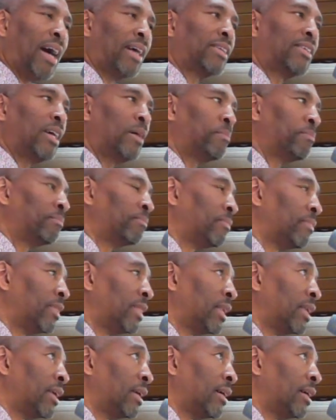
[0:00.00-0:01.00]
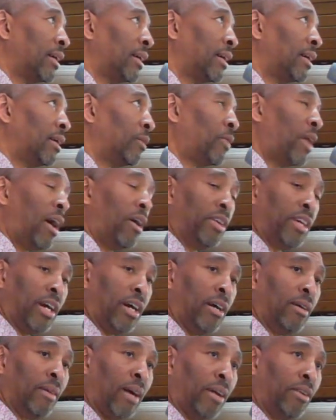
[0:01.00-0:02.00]
act up uh, around
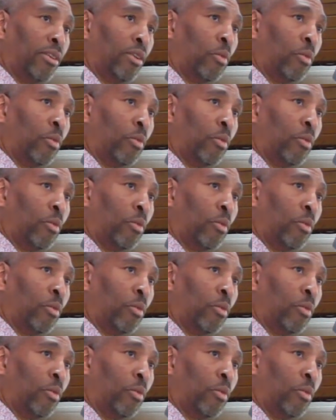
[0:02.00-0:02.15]
here. I don't